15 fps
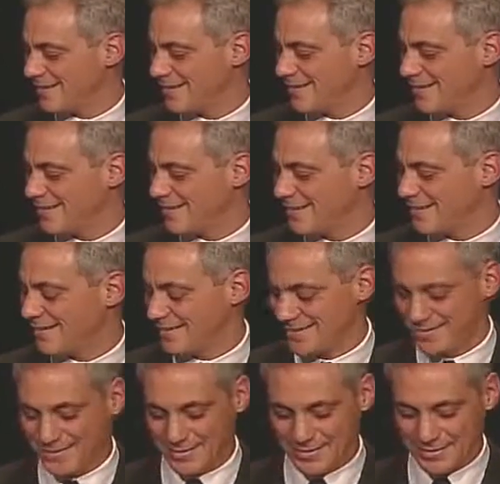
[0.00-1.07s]
who, will win the
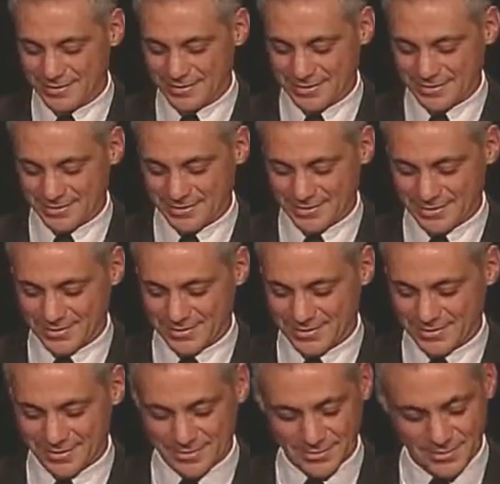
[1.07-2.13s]
Republican nomination
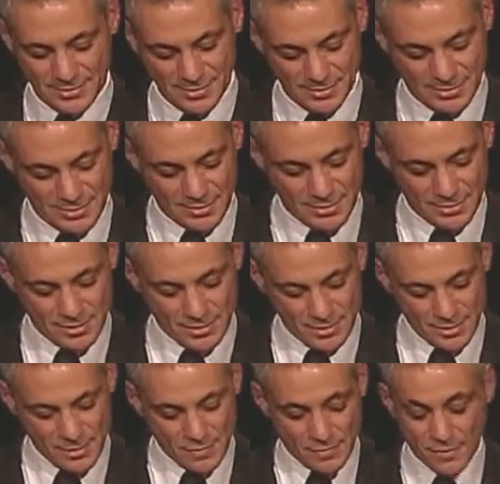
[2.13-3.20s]
for president?
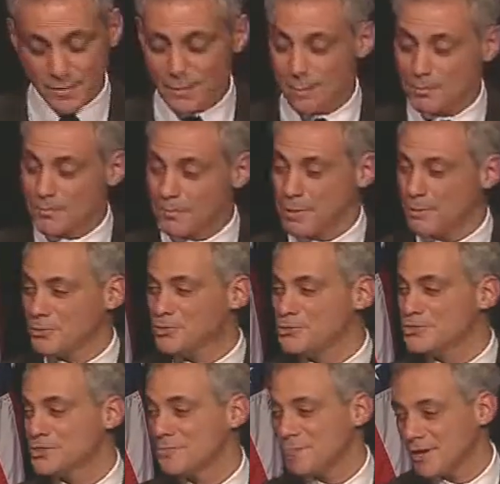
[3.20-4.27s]
People
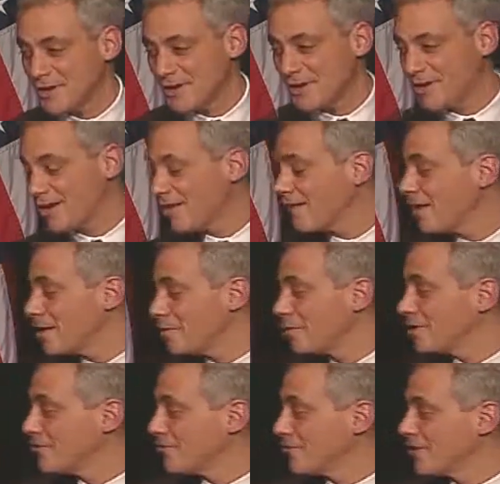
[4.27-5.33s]
usually pay a lot of
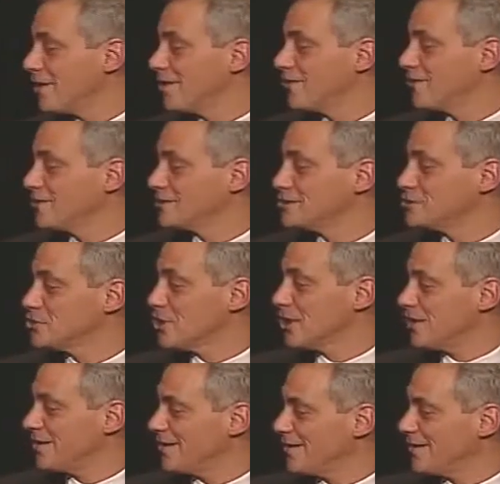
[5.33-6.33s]
money for that advice, John.